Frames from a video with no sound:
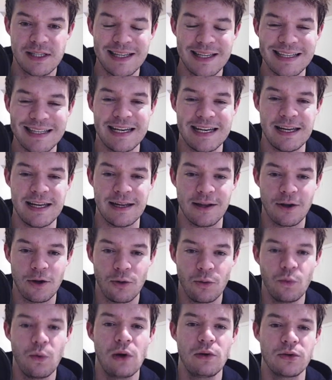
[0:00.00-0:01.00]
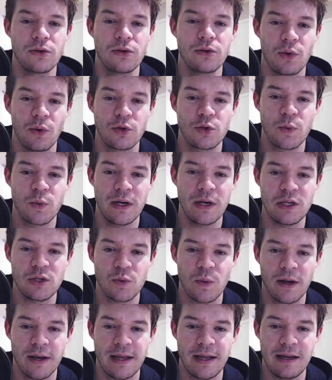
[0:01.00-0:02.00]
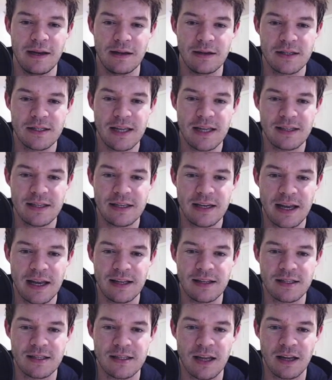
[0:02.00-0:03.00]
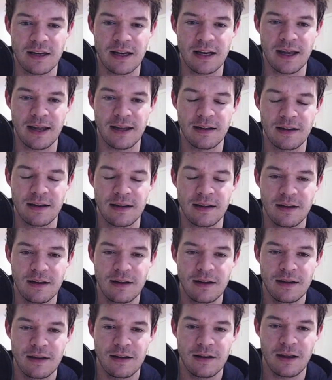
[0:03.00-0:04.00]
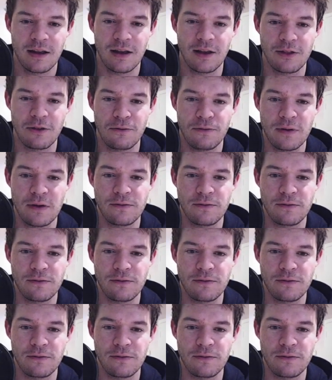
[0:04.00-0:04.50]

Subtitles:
Sydney World Tour 2020, Saturday and Sunday, the